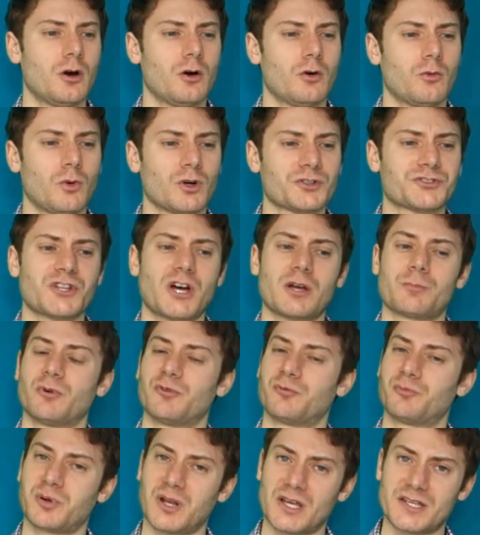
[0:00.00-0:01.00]
what type
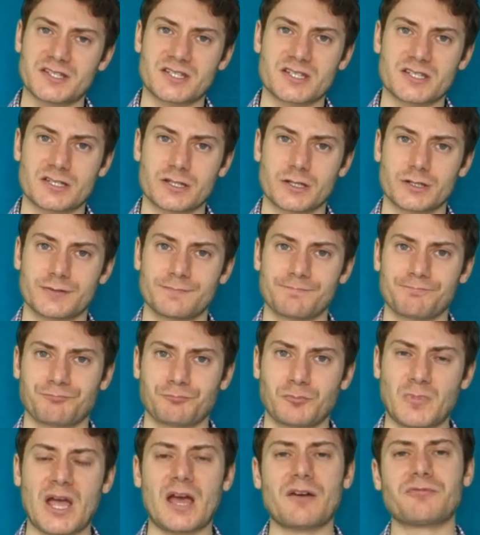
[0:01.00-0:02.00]
of place is it?
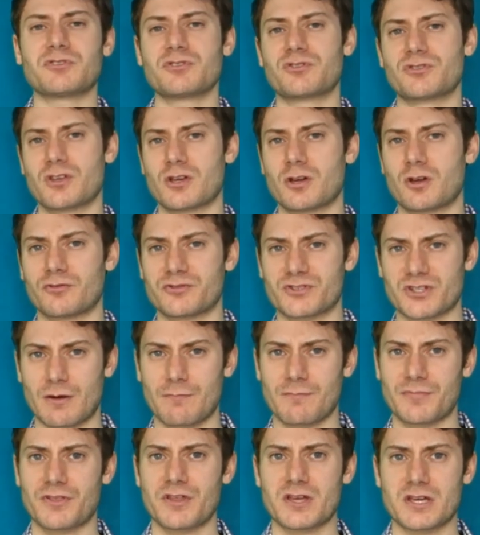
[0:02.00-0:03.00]
We have to think of some
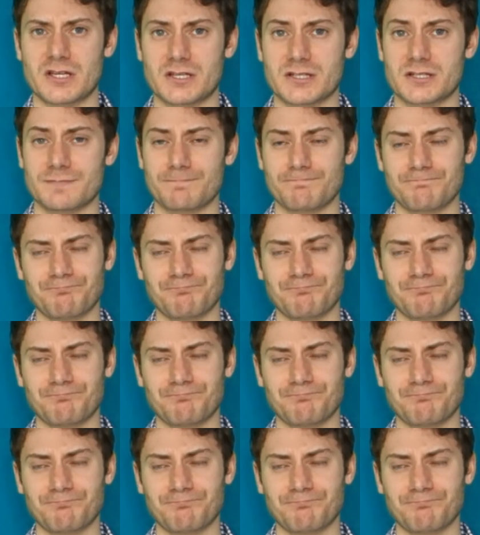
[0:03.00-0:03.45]
things.